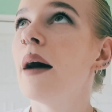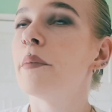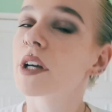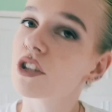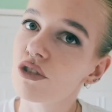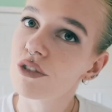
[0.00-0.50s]

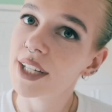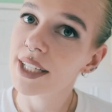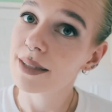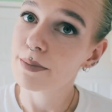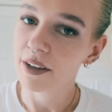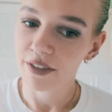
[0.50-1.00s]
Because green
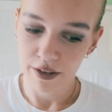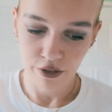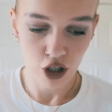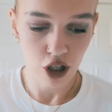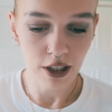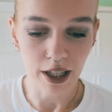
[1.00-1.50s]
is my
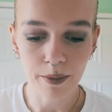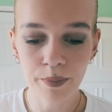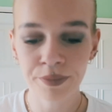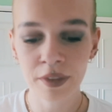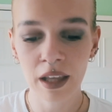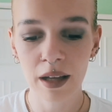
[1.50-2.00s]
favourite colour.
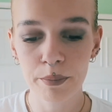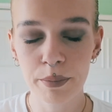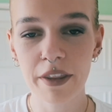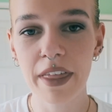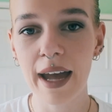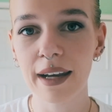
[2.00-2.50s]

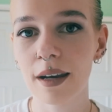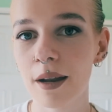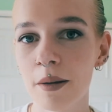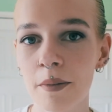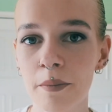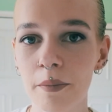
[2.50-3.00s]
But then
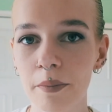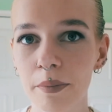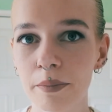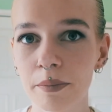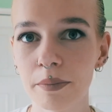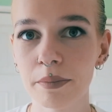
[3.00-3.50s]

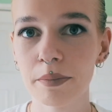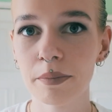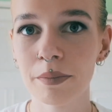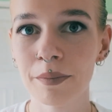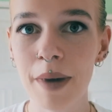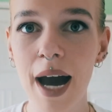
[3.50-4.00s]

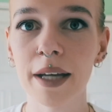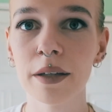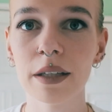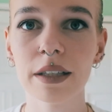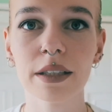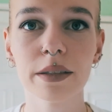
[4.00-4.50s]

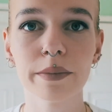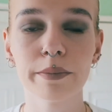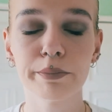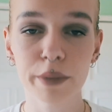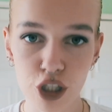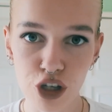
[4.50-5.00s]
my
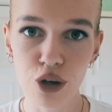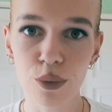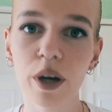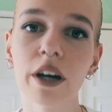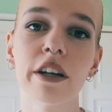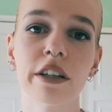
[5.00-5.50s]

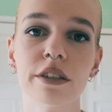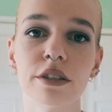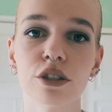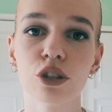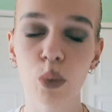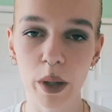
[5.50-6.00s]
mature
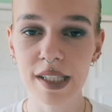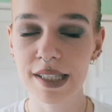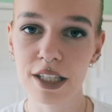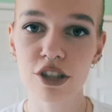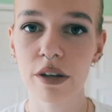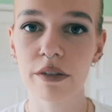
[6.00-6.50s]

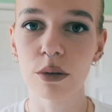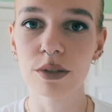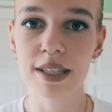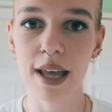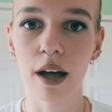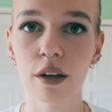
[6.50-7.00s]
26 year old
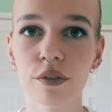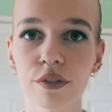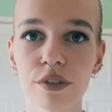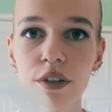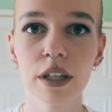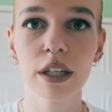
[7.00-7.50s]

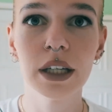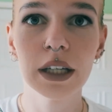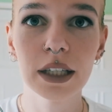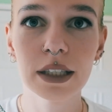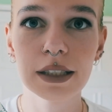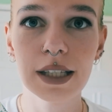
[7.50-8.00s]
self
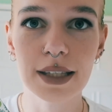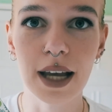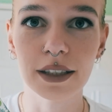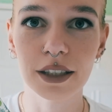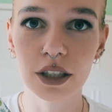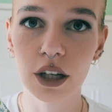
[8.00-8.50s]

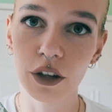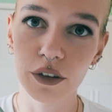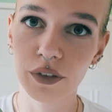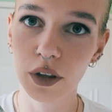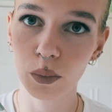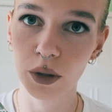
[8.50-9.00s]
decided to go
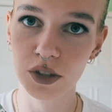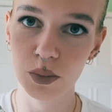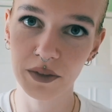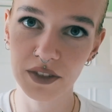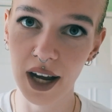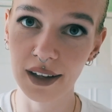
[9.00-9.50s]
for the ones
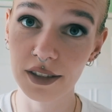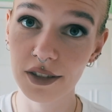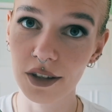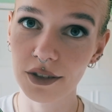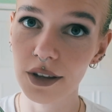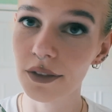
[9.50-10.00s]
with
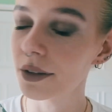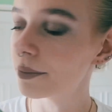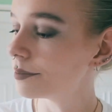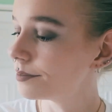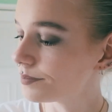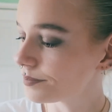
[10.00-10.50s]
dinosaurs on them.